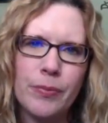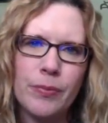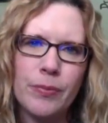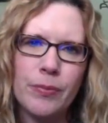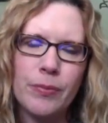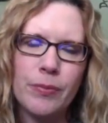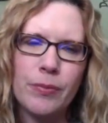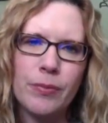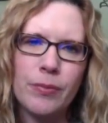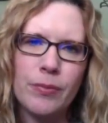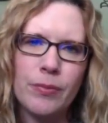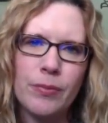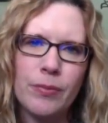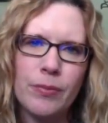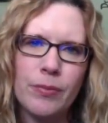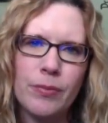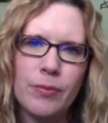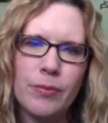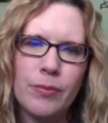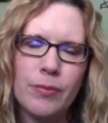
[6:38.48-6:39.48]

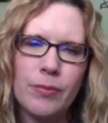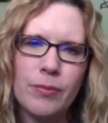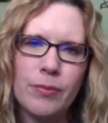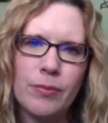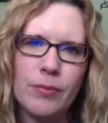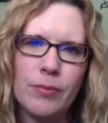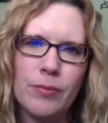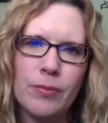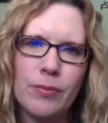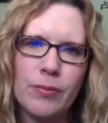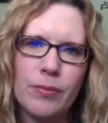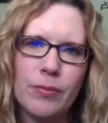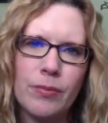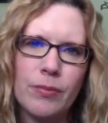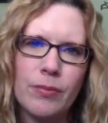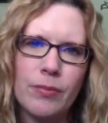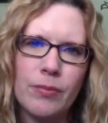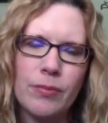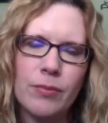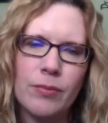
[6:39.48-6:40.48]

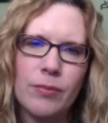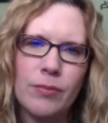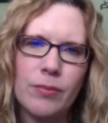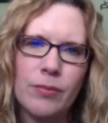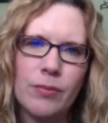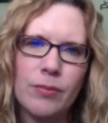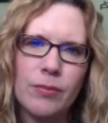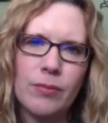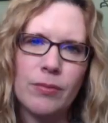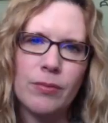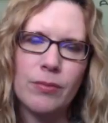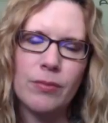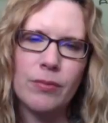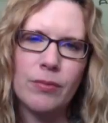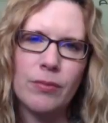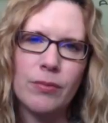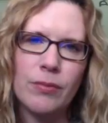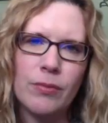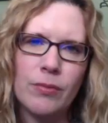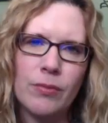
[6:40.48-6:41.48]
(silent)